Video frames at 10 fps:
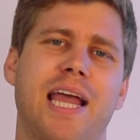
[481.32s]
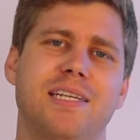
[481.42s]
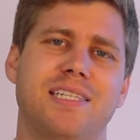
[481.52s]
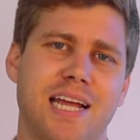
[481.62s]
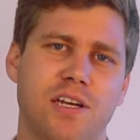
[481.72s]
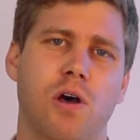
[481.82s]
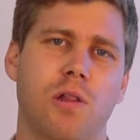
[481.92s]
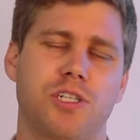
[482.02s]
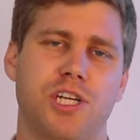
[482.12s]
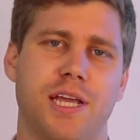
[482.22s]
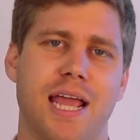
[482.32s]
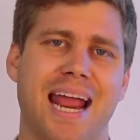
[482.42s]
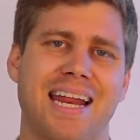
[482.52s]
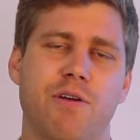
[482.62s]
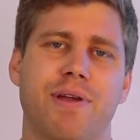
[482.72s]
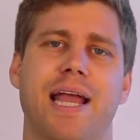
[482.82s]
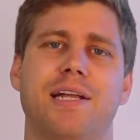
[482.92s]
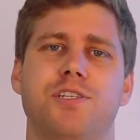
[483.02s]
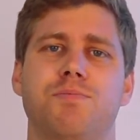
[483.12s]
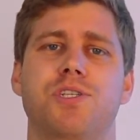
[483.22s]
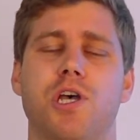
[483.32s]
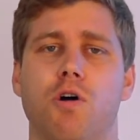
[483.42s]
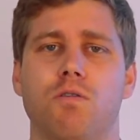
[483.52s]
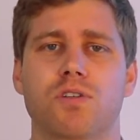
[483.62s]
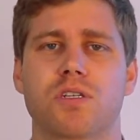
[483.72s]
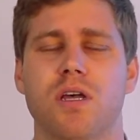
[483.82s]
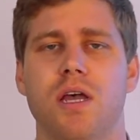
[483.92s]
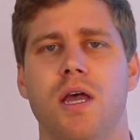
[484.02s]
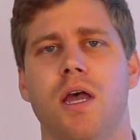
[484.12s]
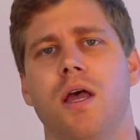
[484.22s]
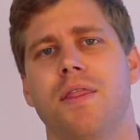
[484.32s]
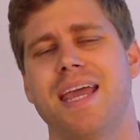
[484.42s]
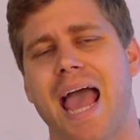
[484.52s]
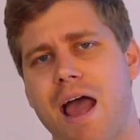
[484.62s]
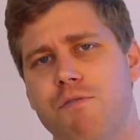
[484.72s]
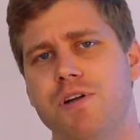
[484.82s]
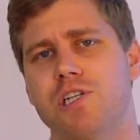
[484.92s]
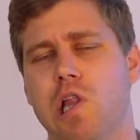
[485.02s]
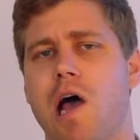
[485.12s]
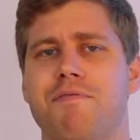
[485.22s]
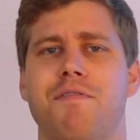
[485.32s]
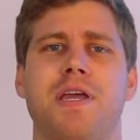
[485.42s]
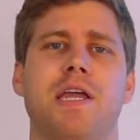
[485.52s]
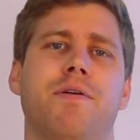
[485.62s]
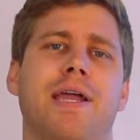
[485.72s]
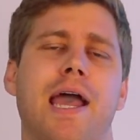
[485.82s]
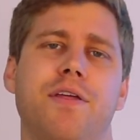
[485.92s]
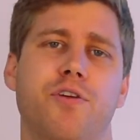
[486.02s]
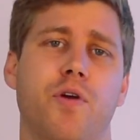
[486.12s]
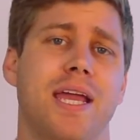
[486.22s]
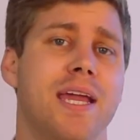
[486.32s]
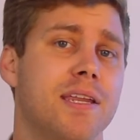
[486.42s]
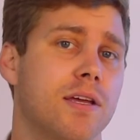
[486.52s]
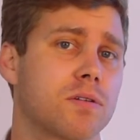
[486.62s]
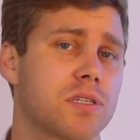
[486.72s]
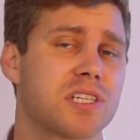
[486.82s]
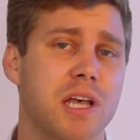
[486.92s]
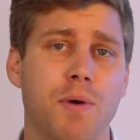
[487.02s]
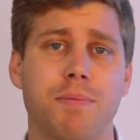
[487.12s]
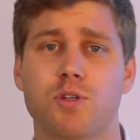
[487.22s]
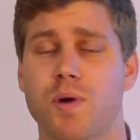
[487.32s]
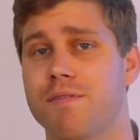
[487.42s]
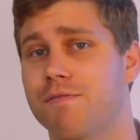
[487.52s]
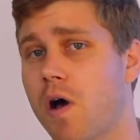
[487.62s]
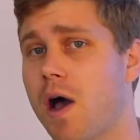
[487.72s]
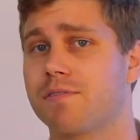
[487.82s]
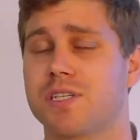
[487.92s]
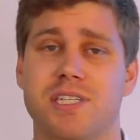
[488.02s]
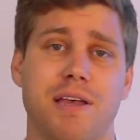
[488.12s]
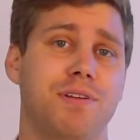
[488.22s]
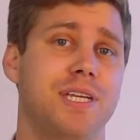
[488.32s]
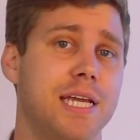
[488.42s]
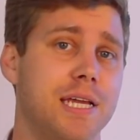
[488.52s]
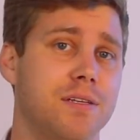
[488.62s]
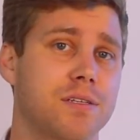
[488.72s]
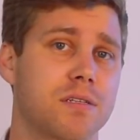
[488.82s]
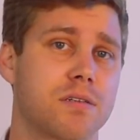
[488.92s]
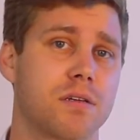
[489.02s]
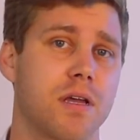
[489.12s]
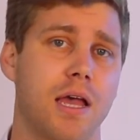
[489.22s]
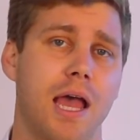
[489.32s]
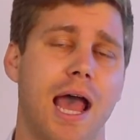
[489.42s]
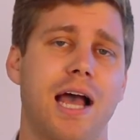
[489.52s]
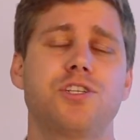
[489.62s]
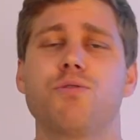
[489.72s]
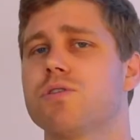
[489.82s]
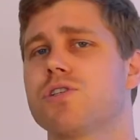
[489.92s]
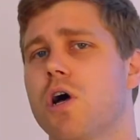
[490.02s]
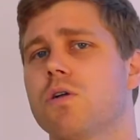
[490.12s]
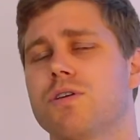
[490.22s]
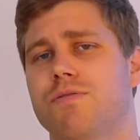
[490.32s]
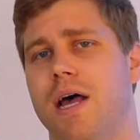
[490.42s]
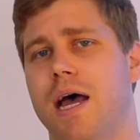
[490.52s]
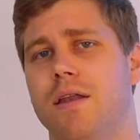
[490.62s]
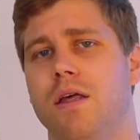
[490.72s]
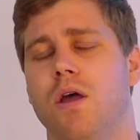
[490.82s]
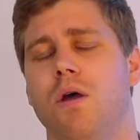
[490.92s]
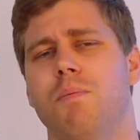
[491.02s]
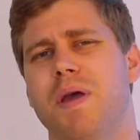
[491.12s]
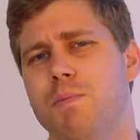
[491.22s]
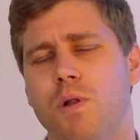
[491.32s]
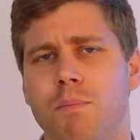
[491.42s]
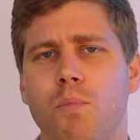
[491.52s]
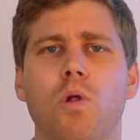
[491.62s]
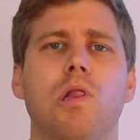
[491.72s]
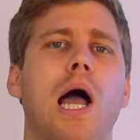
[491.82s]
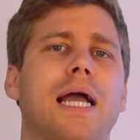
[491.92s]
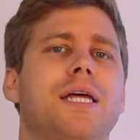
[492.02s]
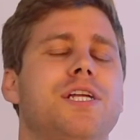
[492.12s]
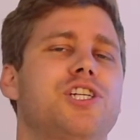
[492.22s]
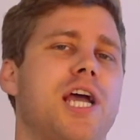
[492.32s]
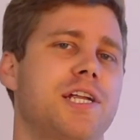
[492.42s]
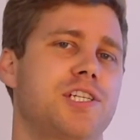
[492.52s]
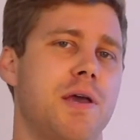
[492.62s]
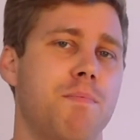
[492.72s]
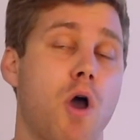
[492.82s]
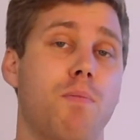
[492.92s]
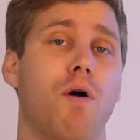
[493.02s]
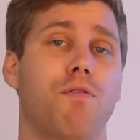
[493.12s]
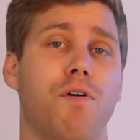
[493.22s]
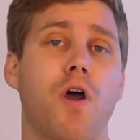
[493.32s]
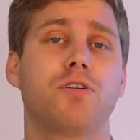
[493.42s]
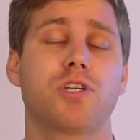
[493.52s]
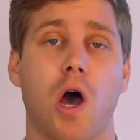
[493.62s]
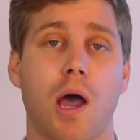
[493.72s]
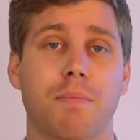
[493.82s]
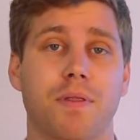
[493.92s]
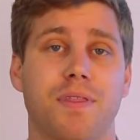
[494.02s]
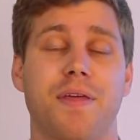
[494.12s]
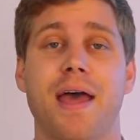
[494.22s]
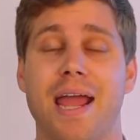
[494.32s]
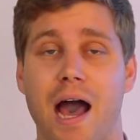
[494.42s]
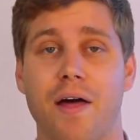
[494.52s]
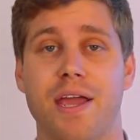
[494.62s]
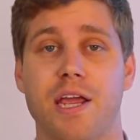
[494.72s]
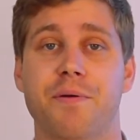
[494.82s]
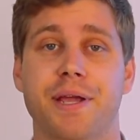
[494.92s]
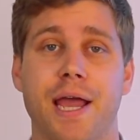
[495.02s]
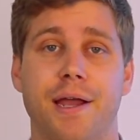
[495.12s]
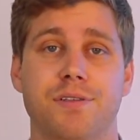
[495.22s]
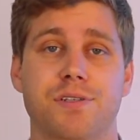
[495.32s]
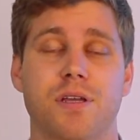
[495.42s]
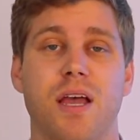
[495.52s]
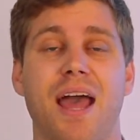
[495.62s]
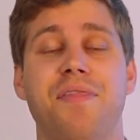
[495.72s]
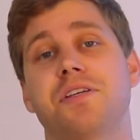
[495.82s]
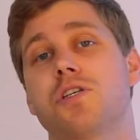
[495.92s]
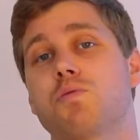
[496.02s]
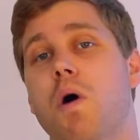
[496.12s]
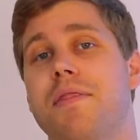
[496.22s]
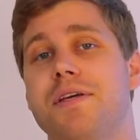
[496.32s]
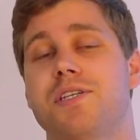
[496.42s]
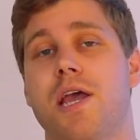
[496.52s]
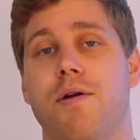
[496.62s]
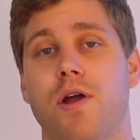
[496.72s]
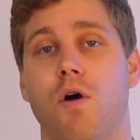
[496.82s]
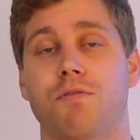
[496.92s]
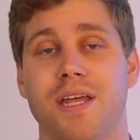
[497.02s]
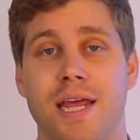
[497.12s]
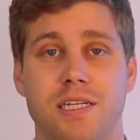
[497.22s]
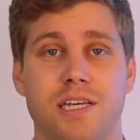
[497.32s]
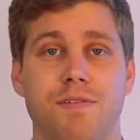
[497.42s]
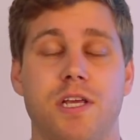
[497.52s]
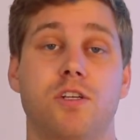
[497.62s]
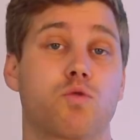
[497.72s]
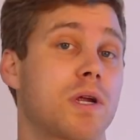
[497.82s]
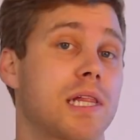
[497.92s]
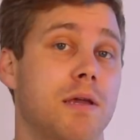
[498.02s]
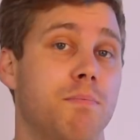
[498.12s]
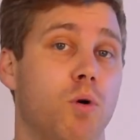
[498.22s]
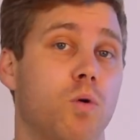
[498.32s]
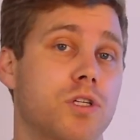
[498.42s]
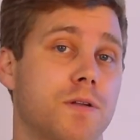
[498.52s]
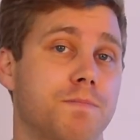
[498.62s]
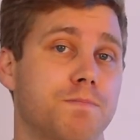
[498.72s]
aid technology and hearing aids themselves, the average life of a hearing aid through Audéo is somewhere between 5 to 7 years. As a result of that, people are more likely to change their mobile phone type than they are their hearing aids. And this is why this area of connectivity is really important.